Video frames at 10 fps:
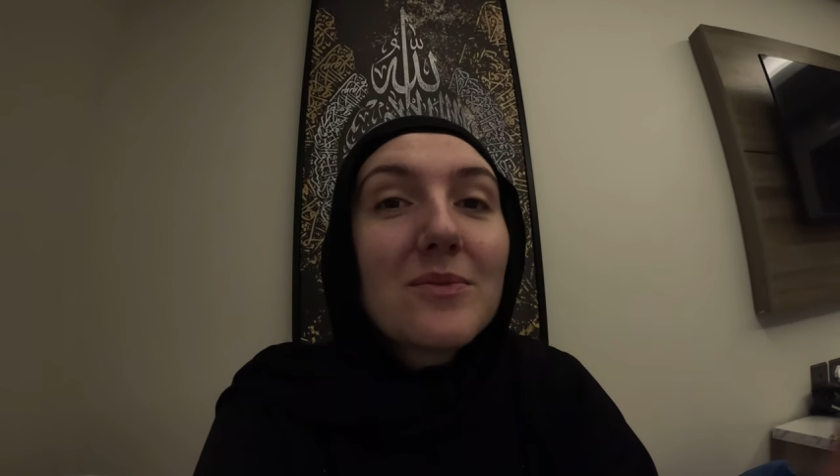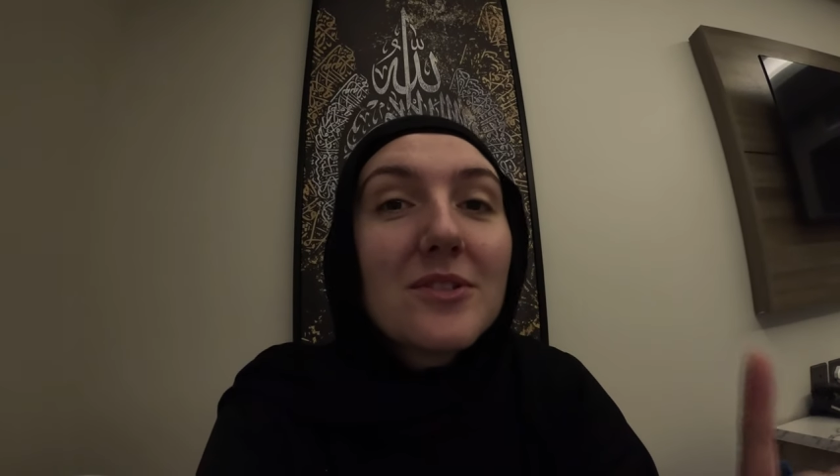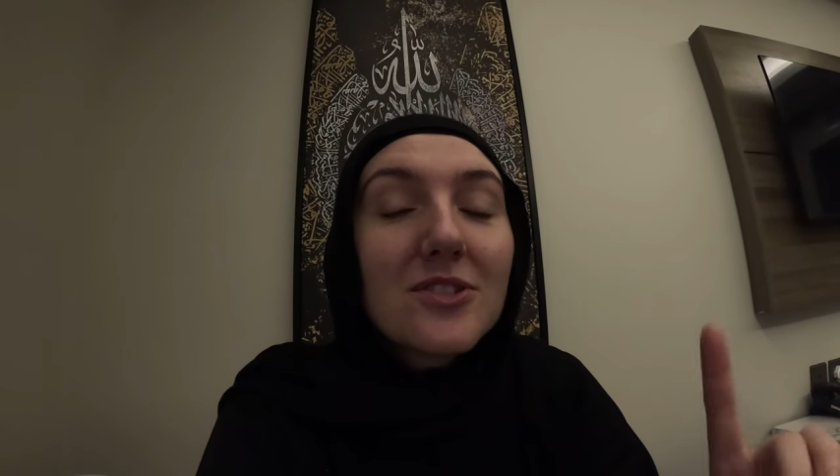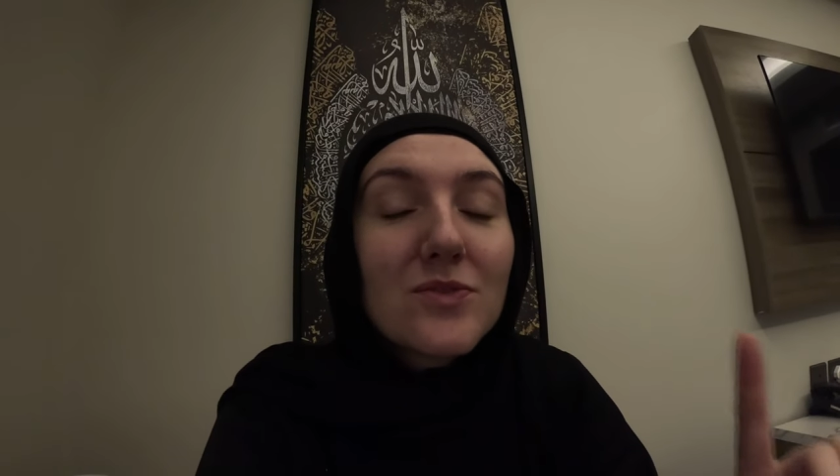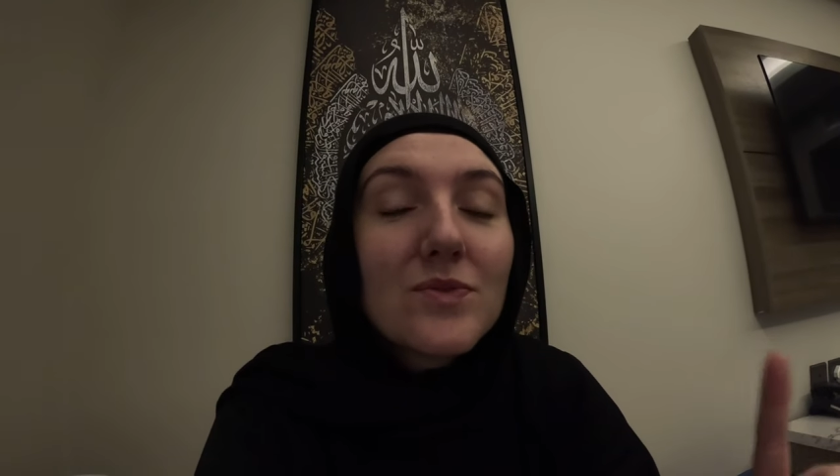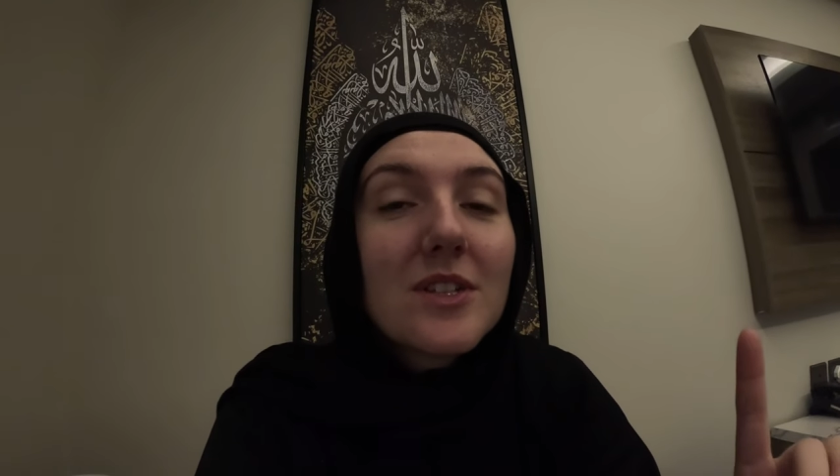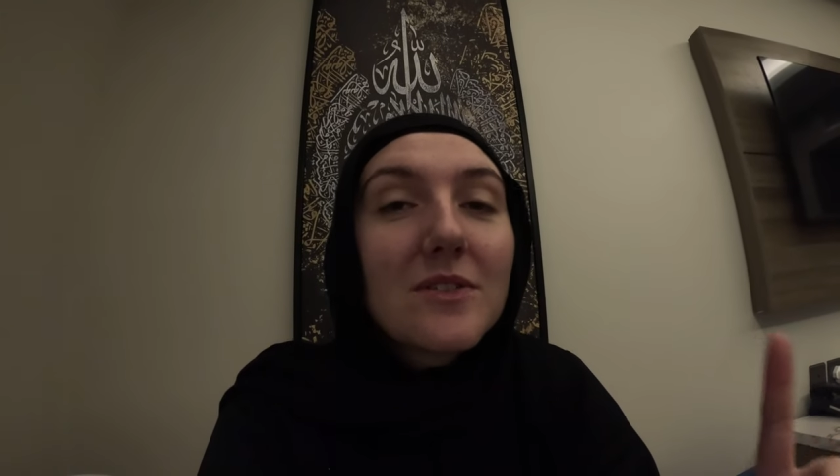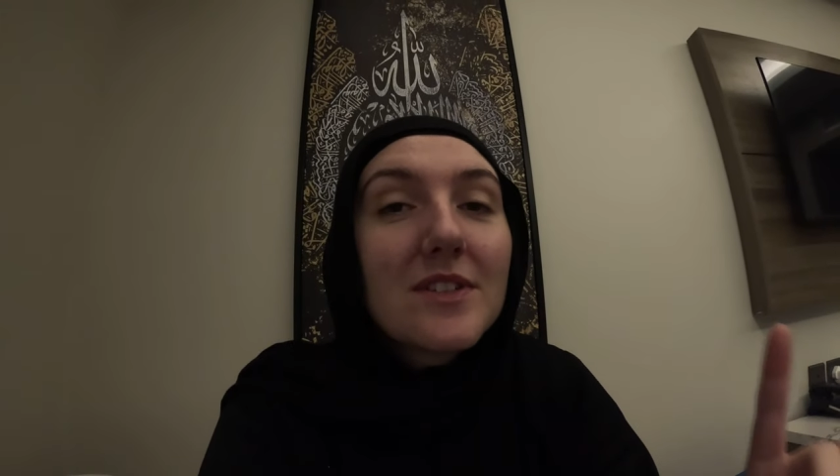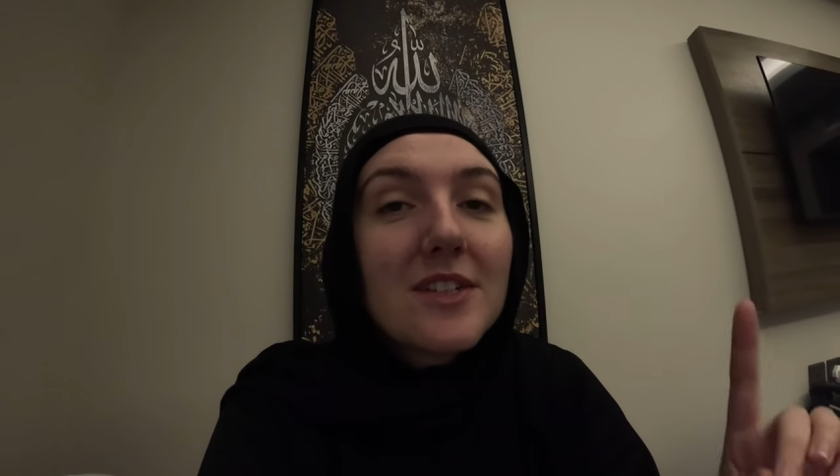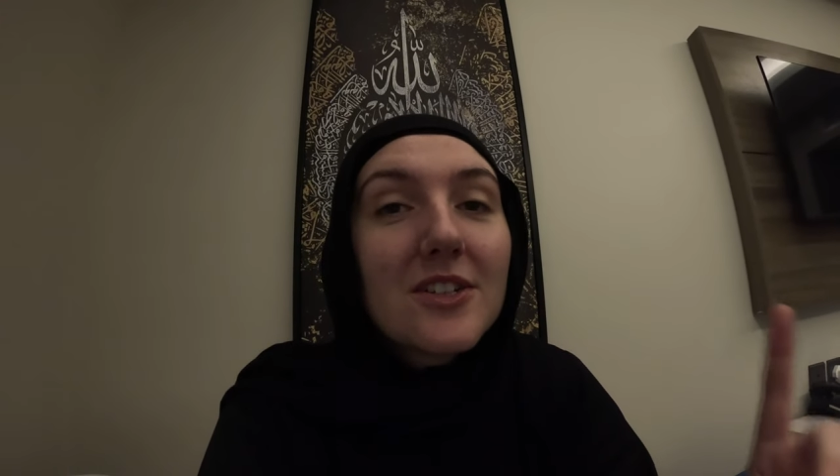which is
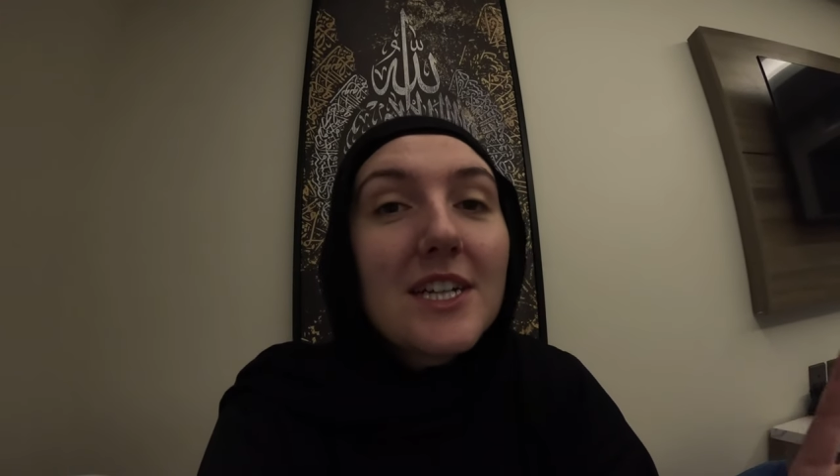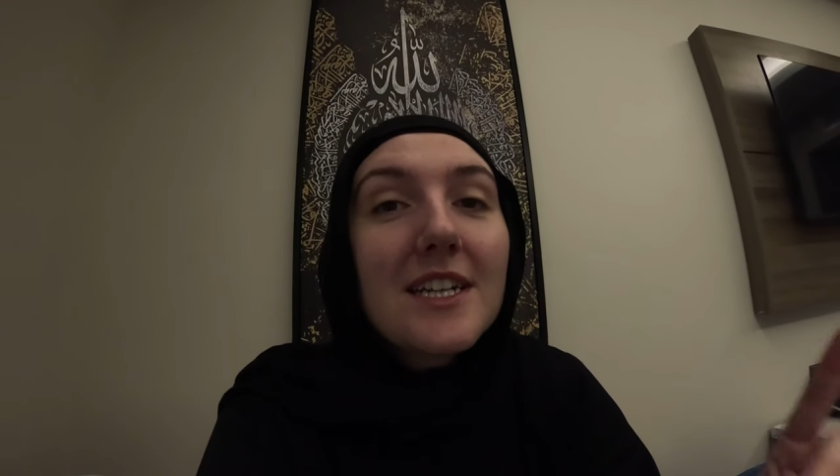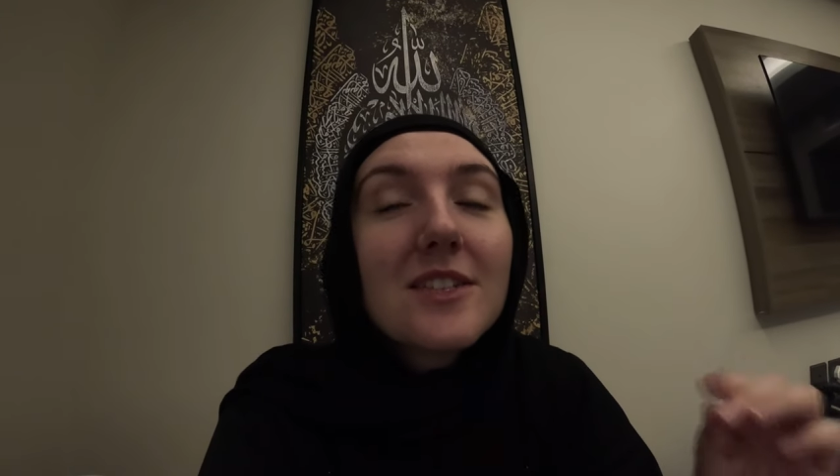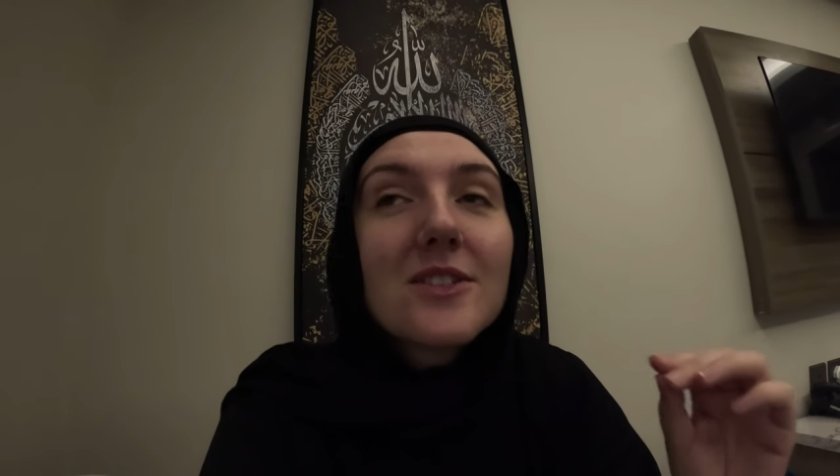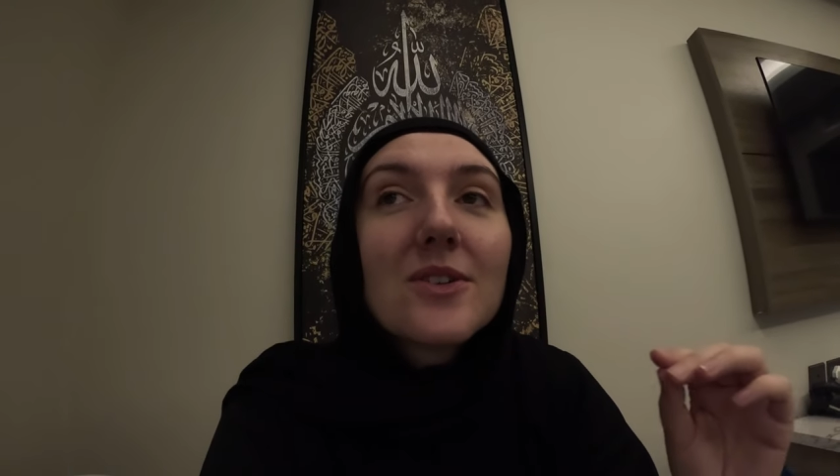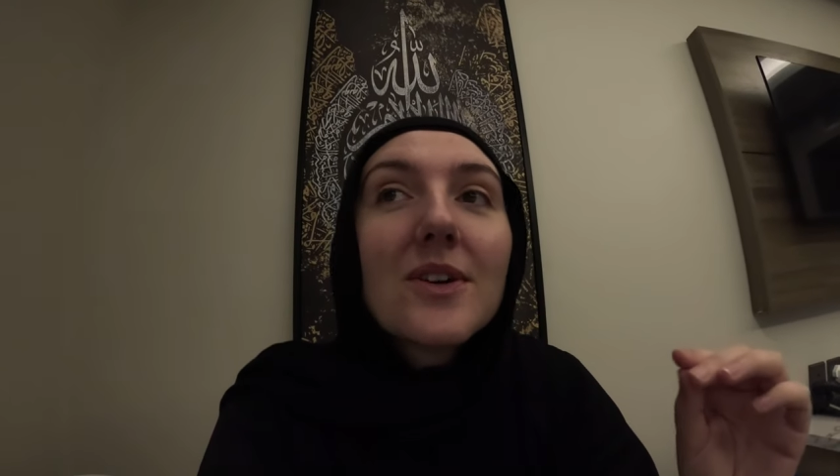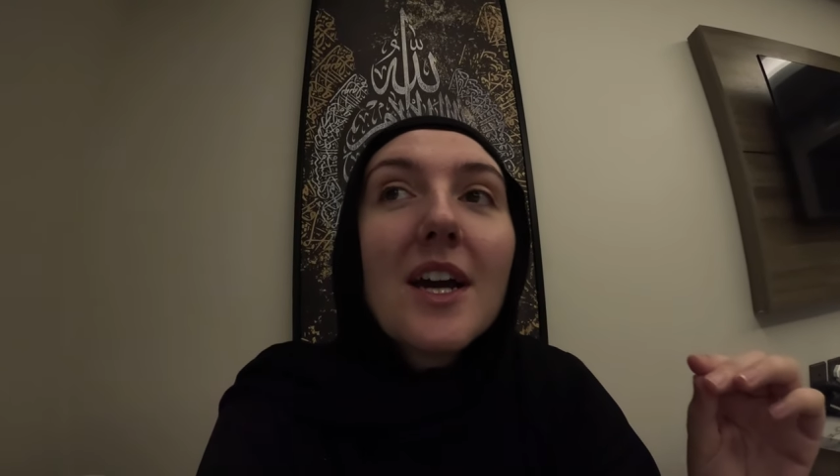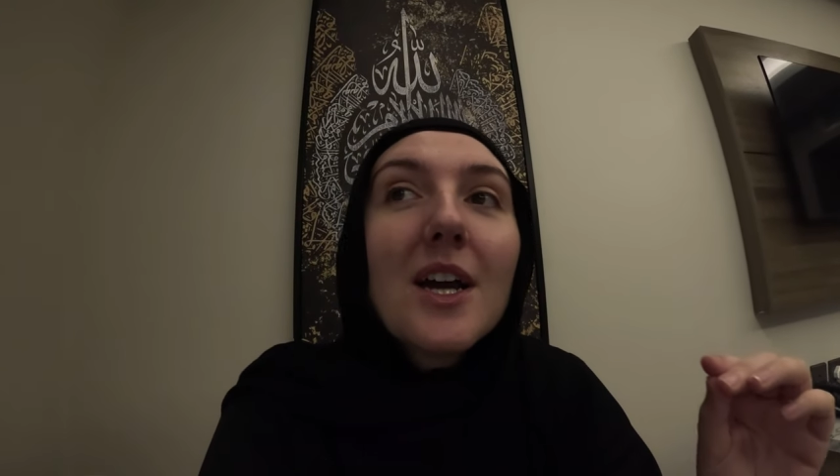really, really great. So